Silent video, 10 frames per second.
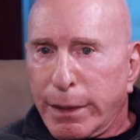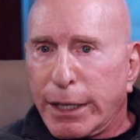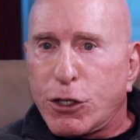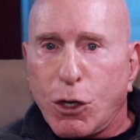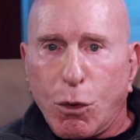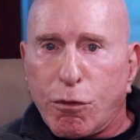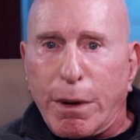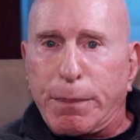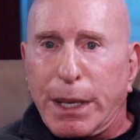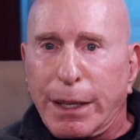It's so
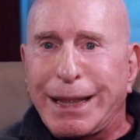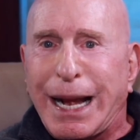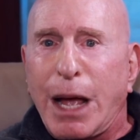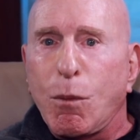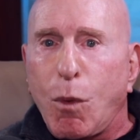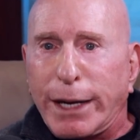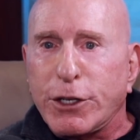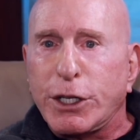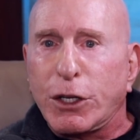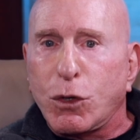gripping that I
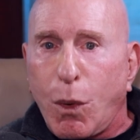watched it